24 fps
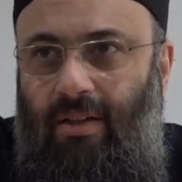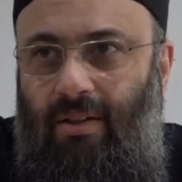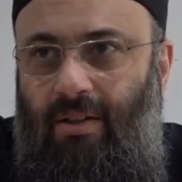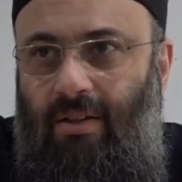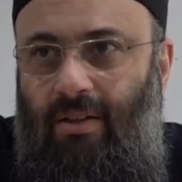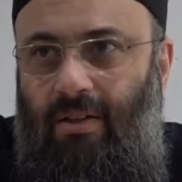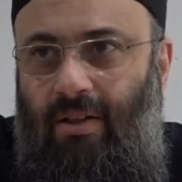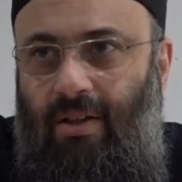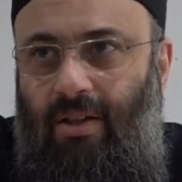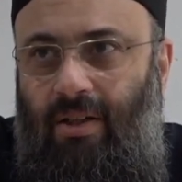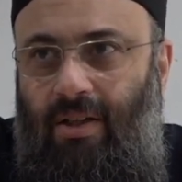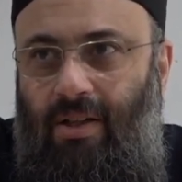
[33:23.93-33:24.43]

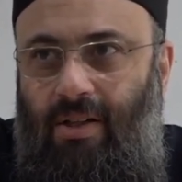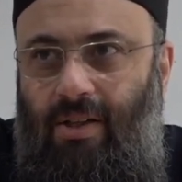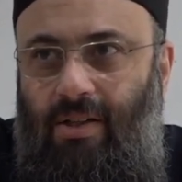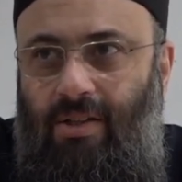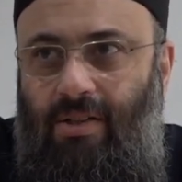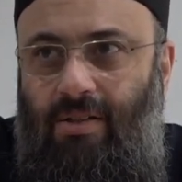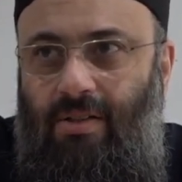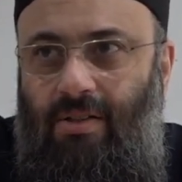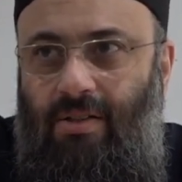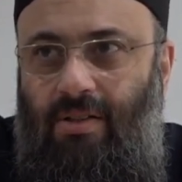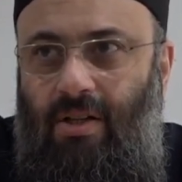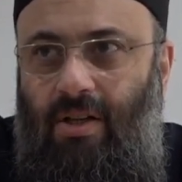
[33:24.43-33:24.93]

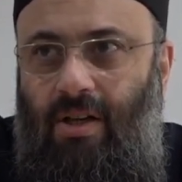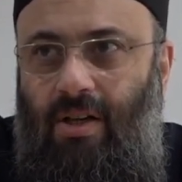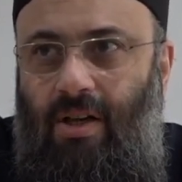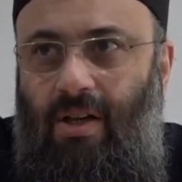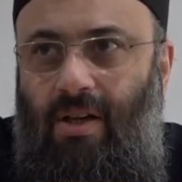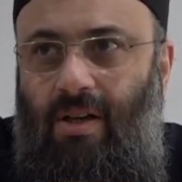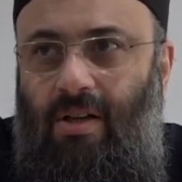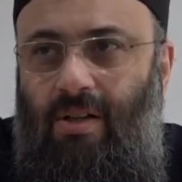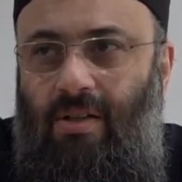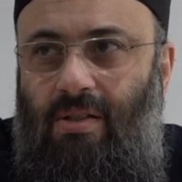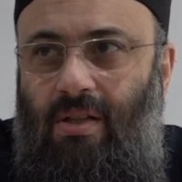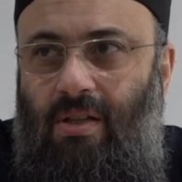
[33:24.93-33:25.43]
is
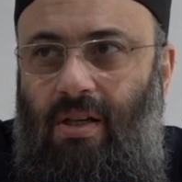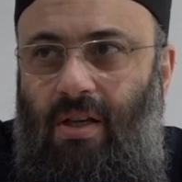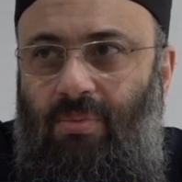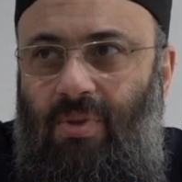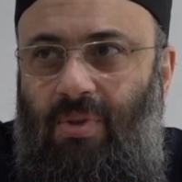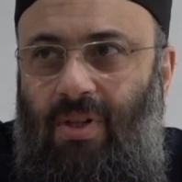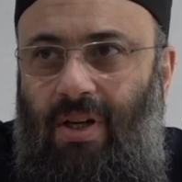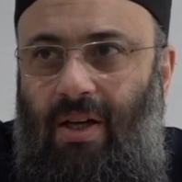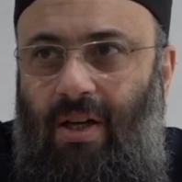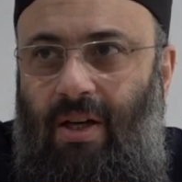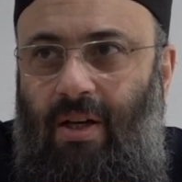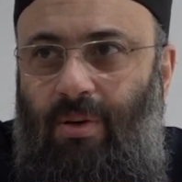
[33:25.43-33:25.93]

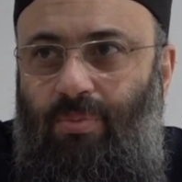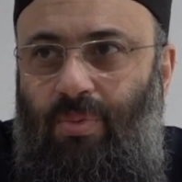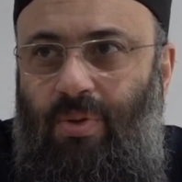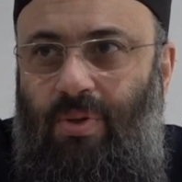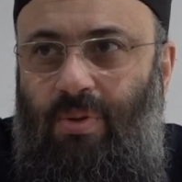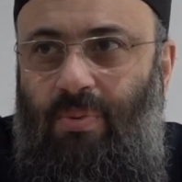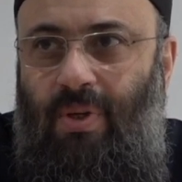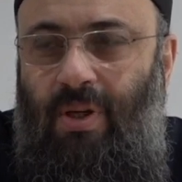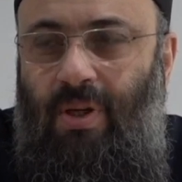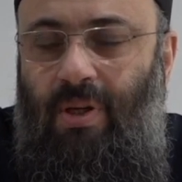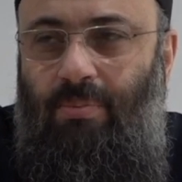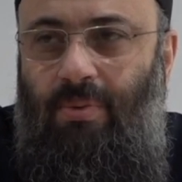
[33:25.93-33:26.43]
sometimes
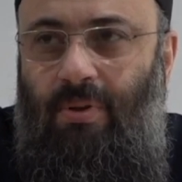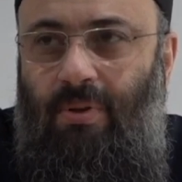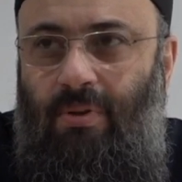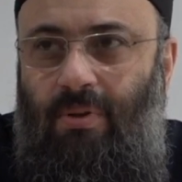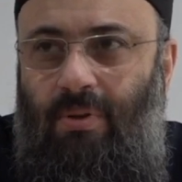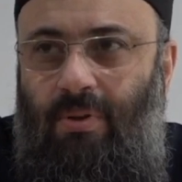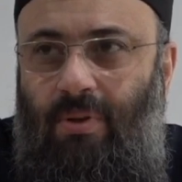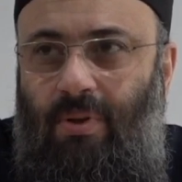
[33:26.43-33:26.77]
people